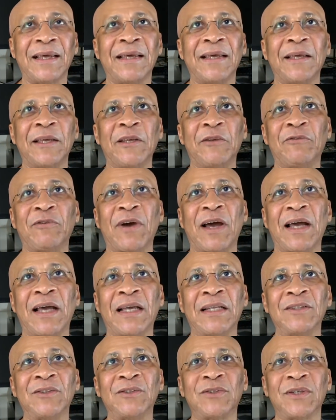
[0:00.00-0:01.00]
If I
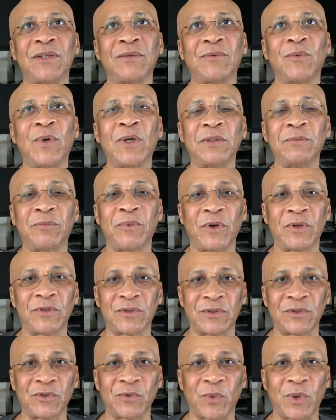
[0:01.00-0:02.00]
answer one
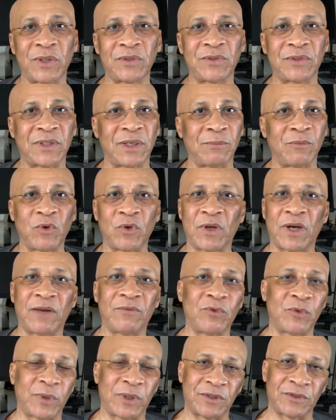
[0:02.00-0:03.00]
person's question, I'm going to have
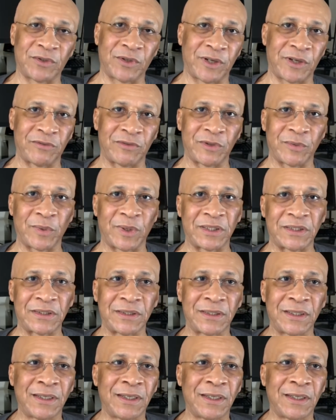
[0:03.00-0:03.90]
to answer everyone.